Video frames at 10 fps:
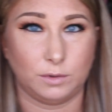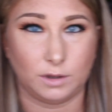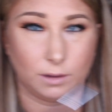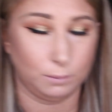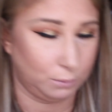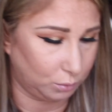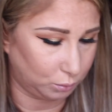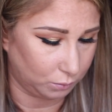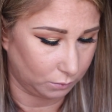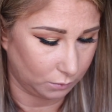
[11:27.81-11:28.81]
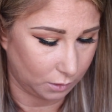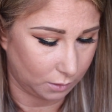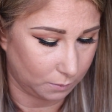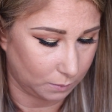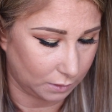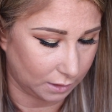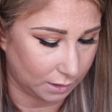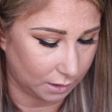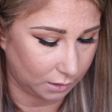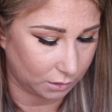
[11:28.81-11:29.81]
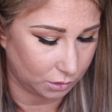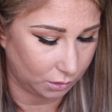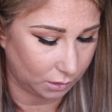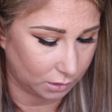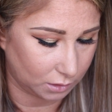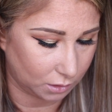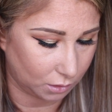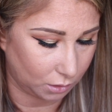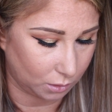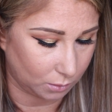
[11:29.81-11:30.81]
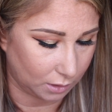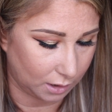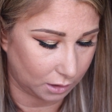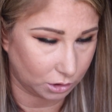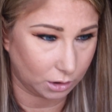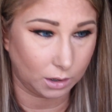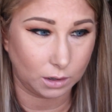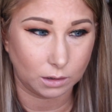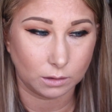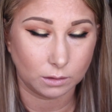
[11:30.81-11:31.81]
and blend that into this lower lash line.